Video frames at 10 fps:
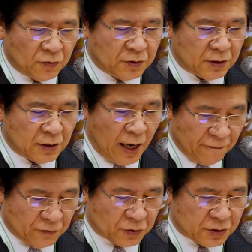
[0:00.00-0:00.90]
for the
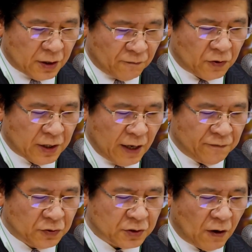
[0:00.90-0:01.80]

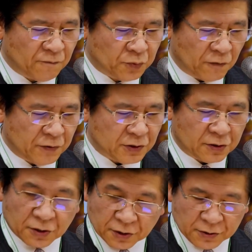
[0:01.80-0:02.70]
efforts of
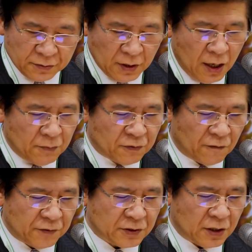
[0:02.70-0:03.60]
Professor Kirton,
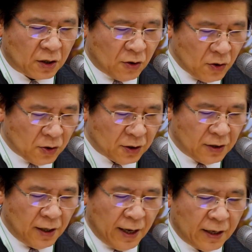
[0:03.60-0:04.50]
Professor Koch,
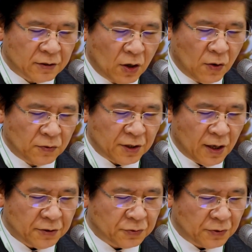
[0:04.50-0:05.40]
and all
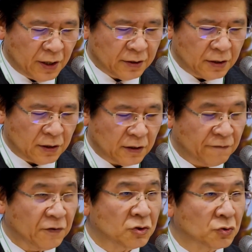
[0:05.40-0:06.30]
the other related
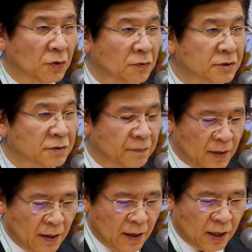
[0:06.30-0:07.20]
individuals,
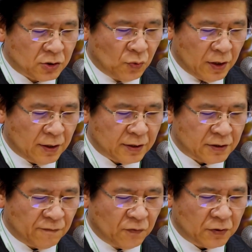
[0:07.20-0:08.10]
as well
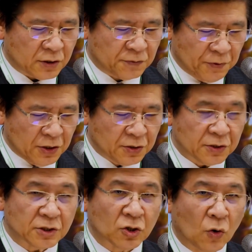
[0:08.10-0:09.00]
as for the
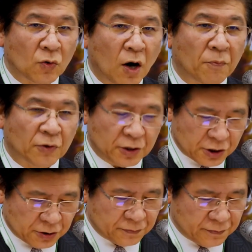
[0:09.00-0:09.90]
speakers'
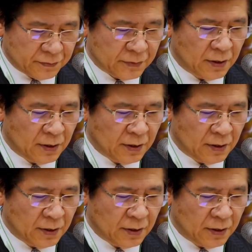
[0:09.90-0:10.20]
cooperation.